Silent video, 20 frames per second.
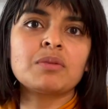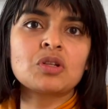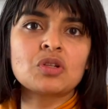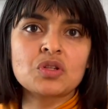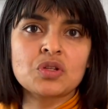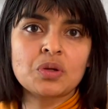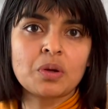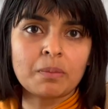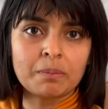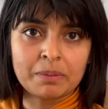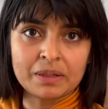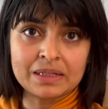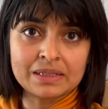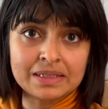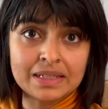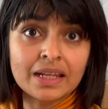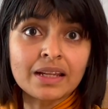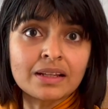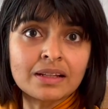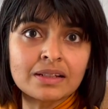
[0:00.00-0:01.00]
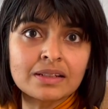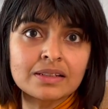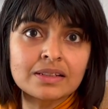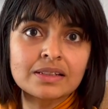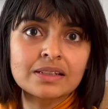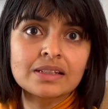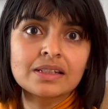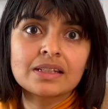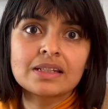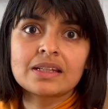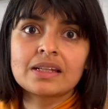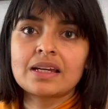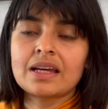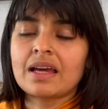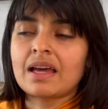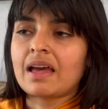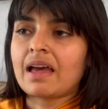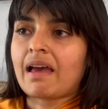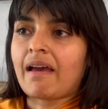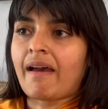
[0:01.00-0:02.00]
into your building
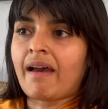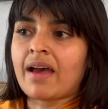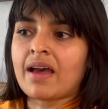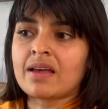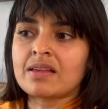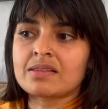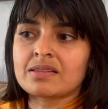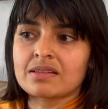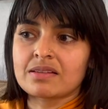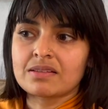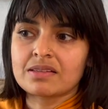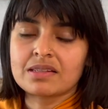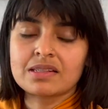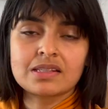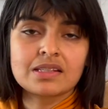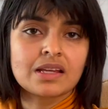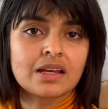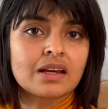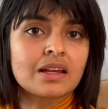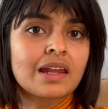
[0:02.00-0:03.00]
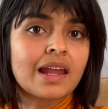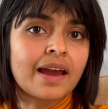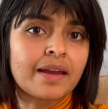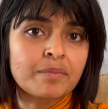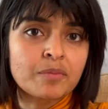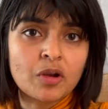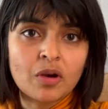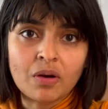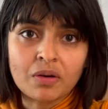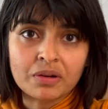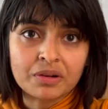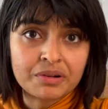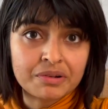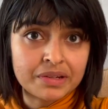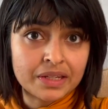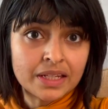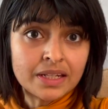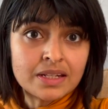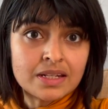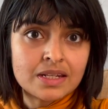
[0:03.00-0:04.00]
as, say, a lime
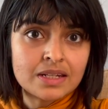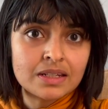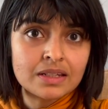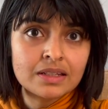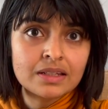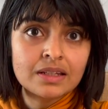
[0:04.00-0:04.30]
concrete,